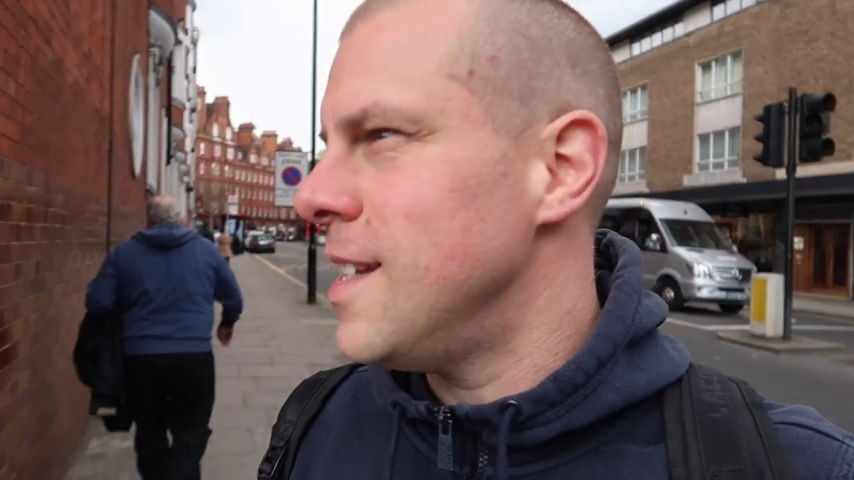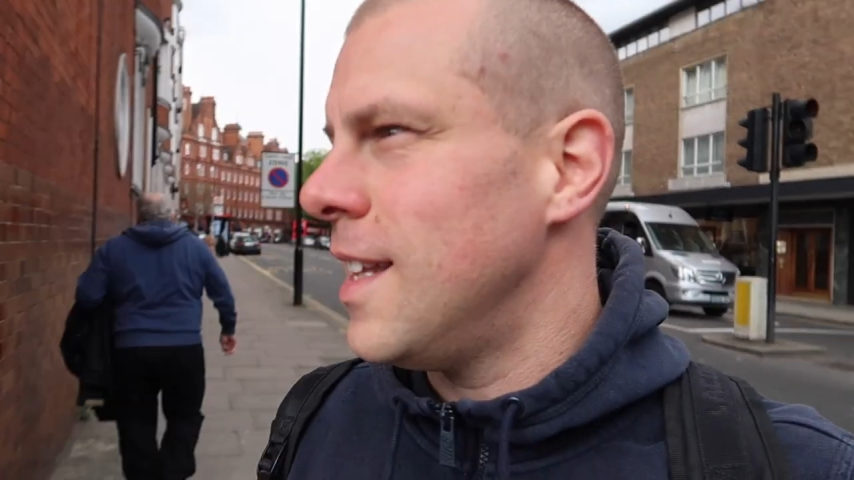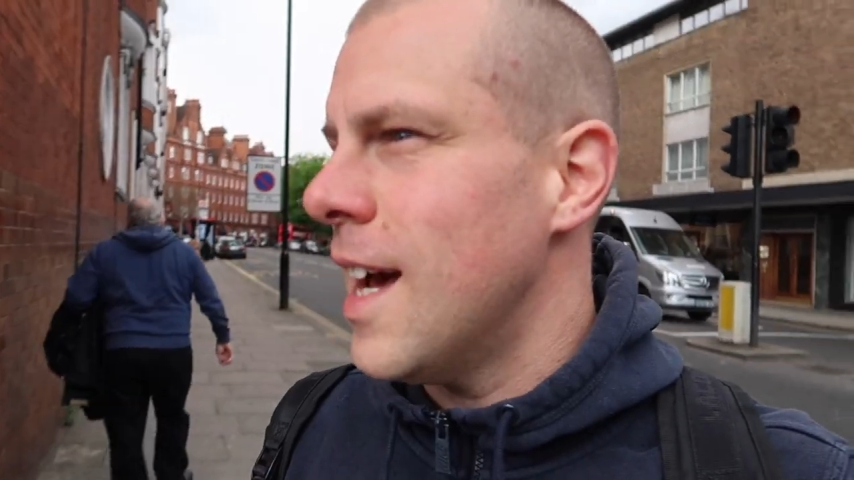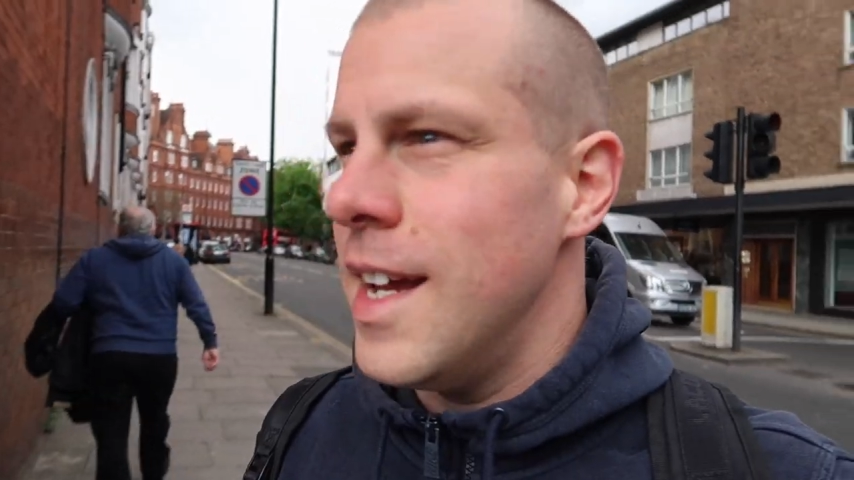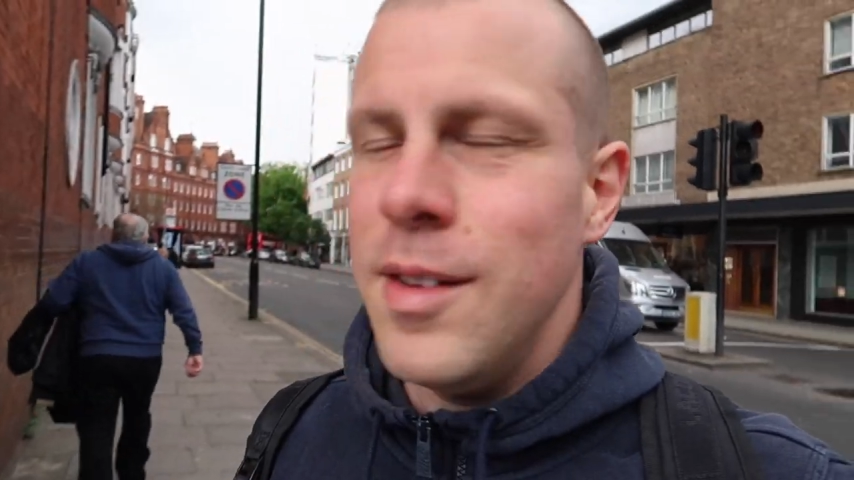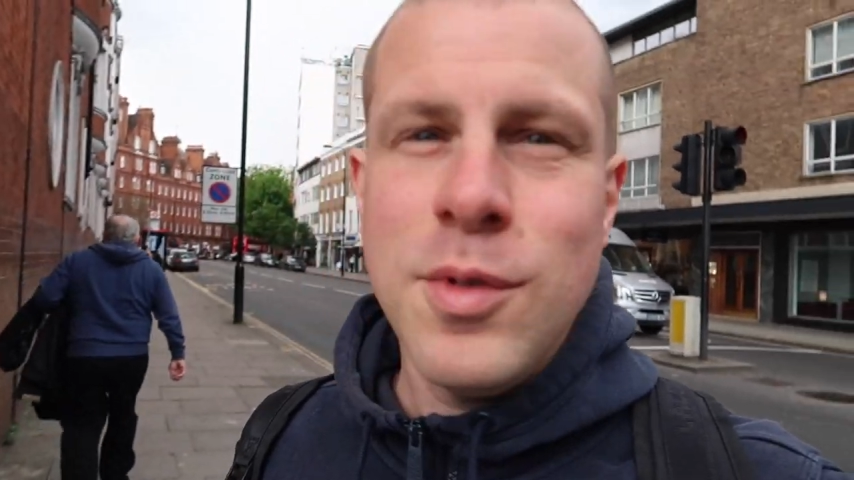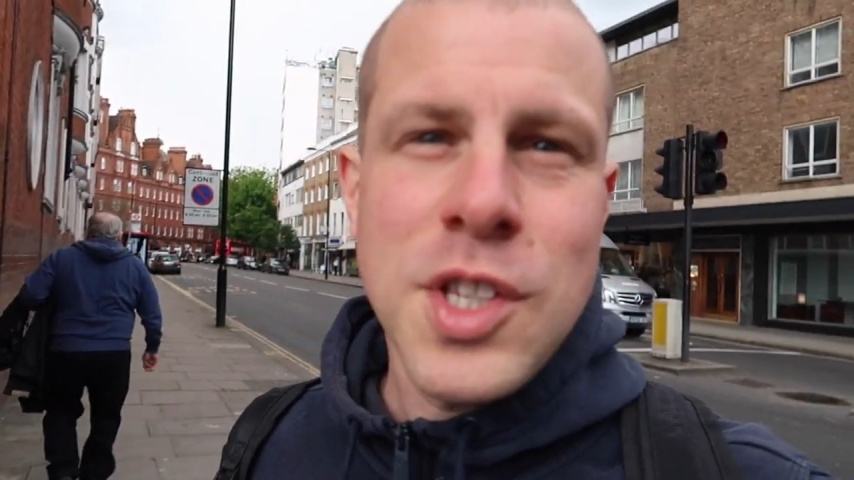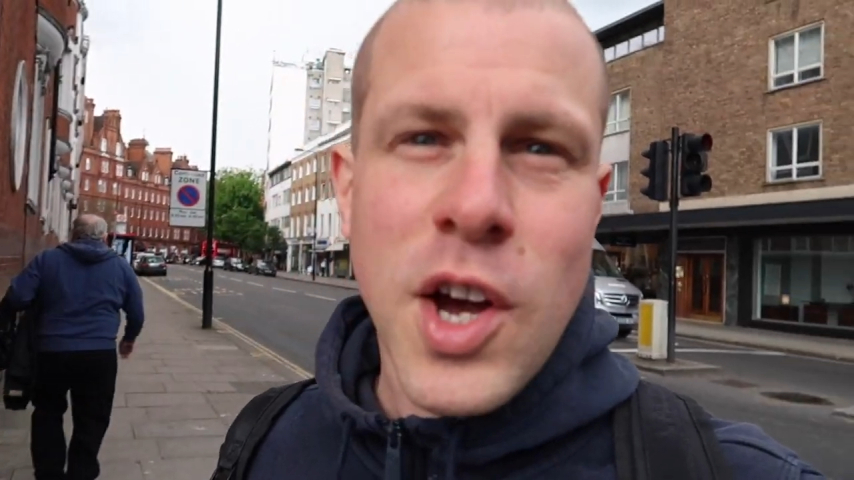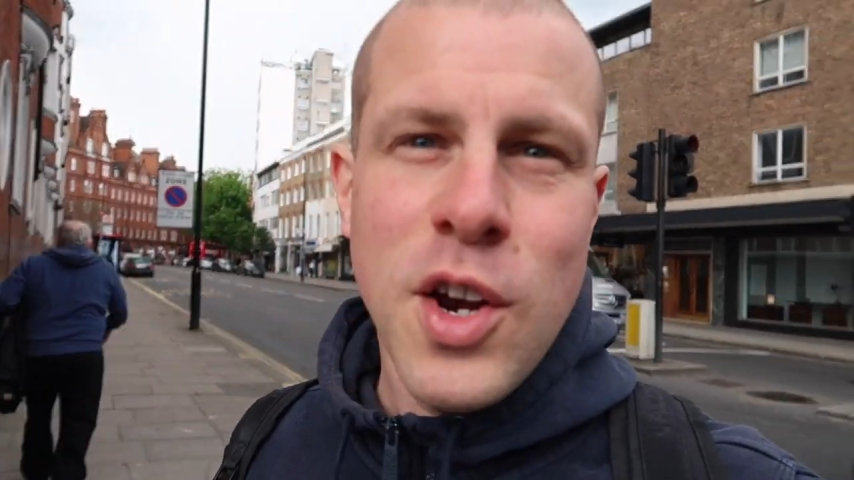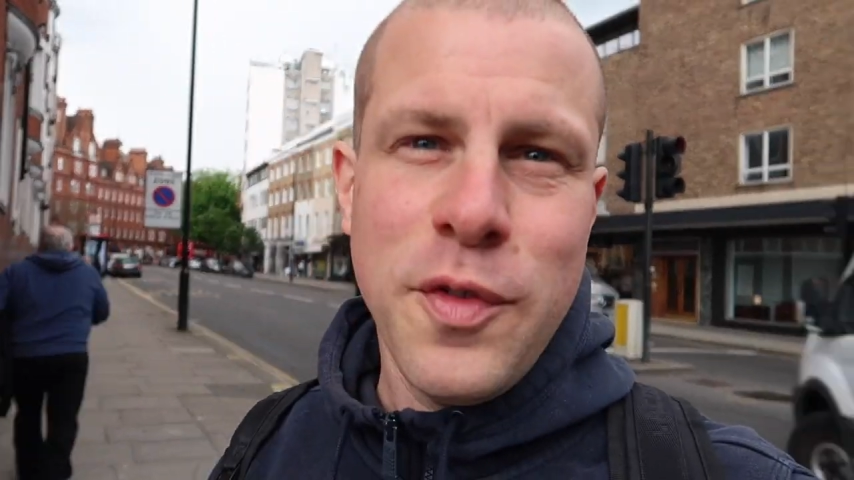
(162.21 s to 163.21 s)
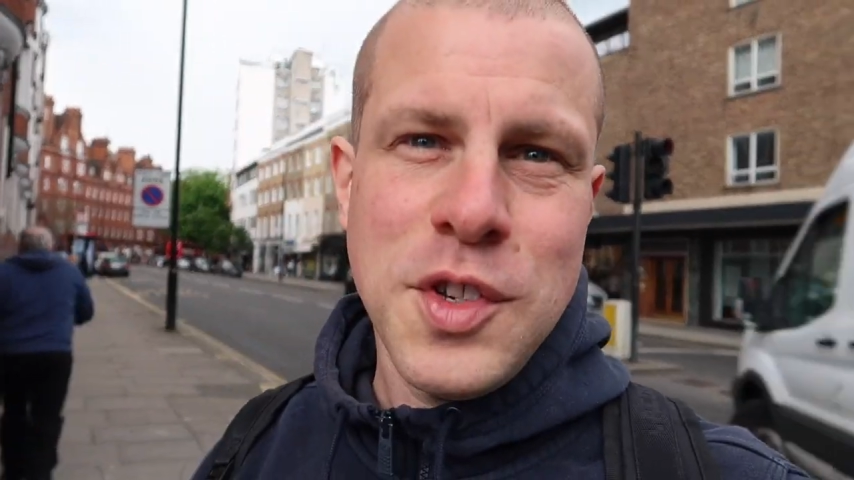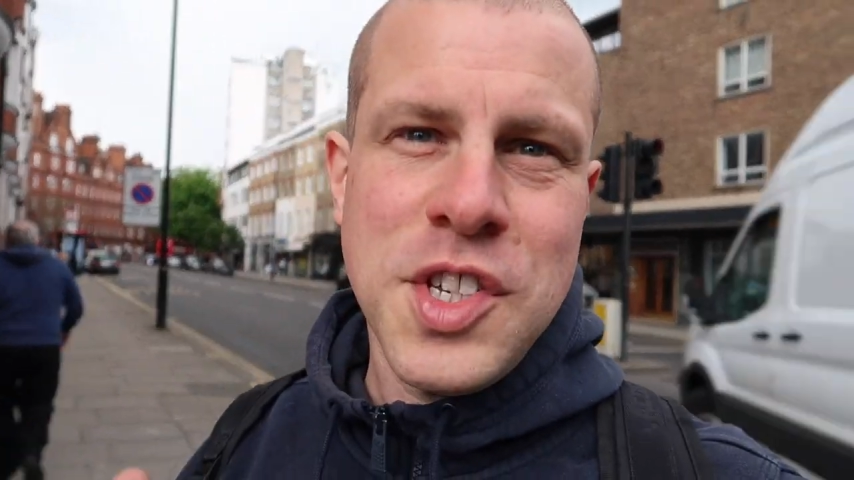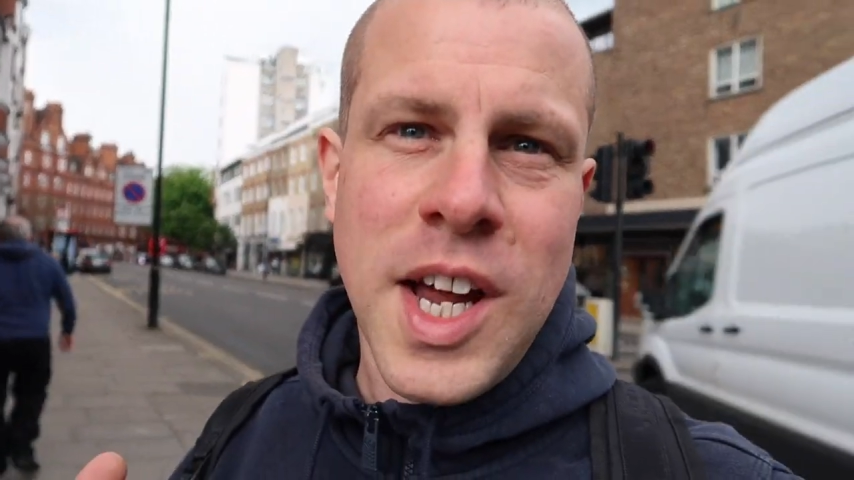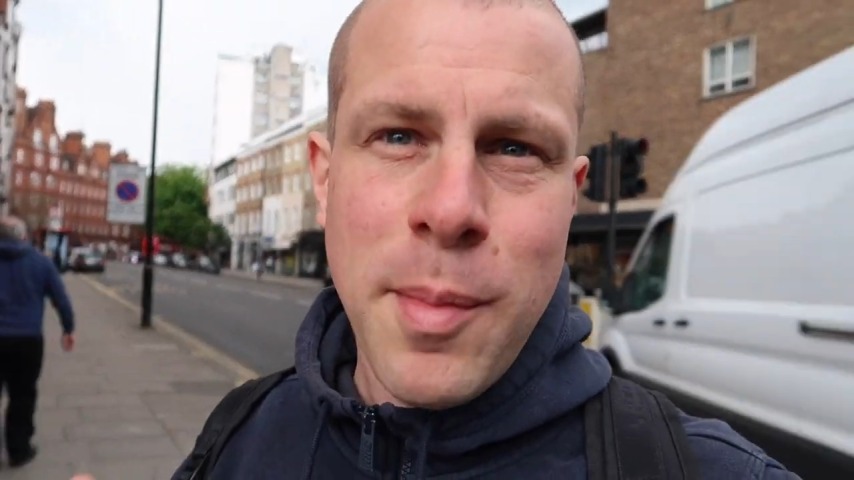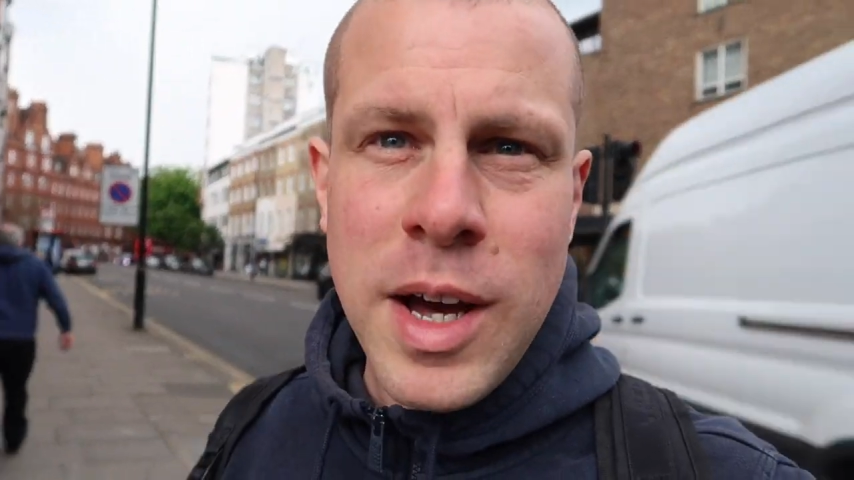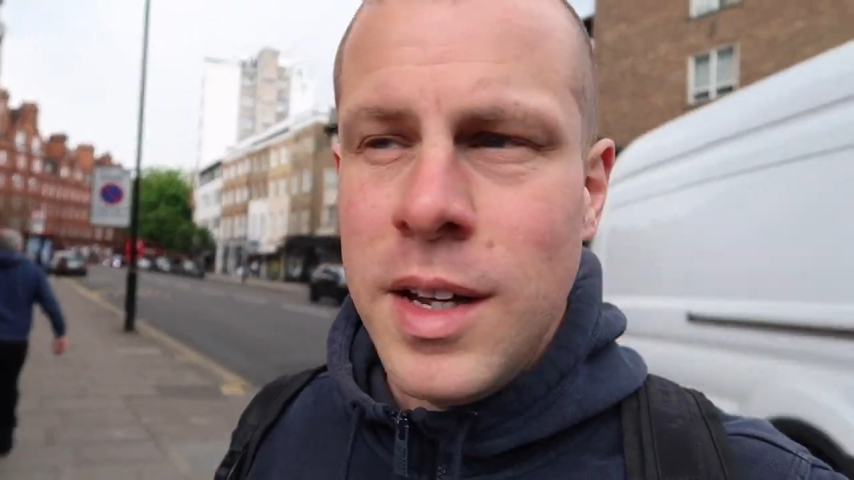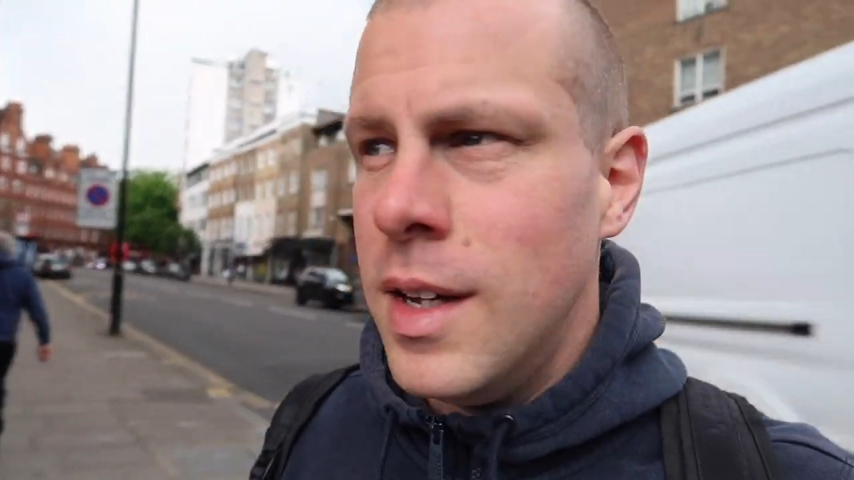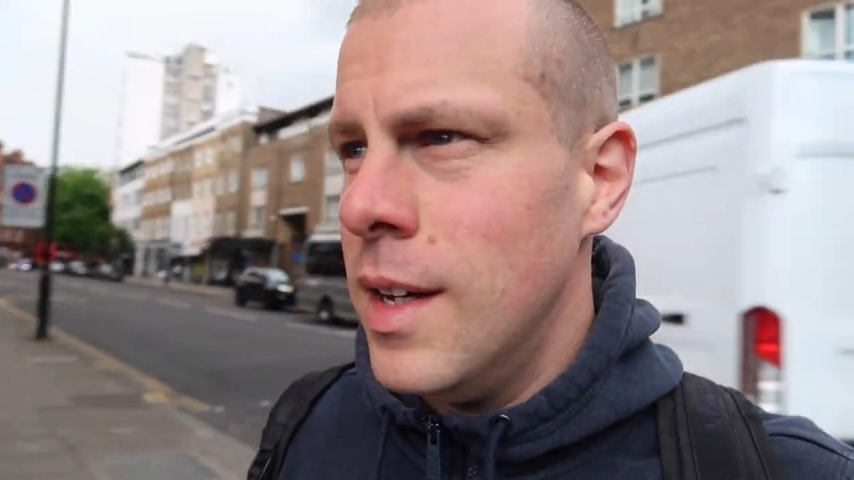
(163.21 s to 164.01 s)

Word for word: Today we started off as summer,